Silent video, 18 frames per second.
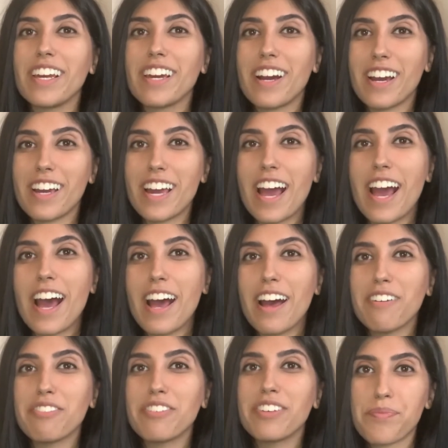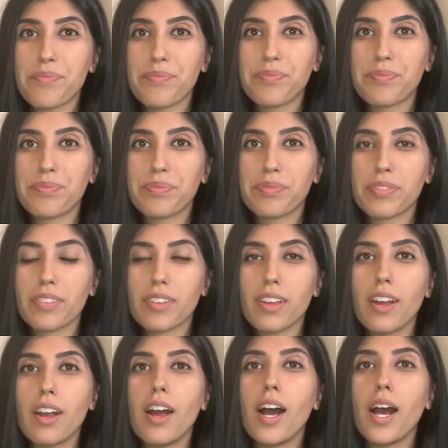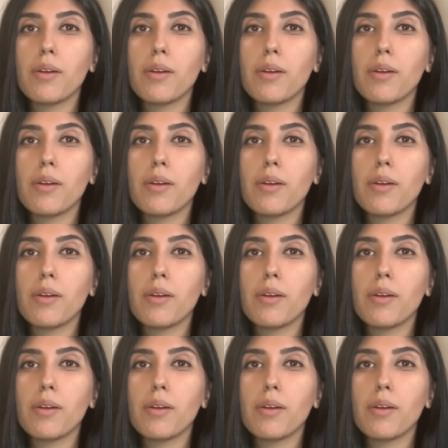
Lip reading: I have.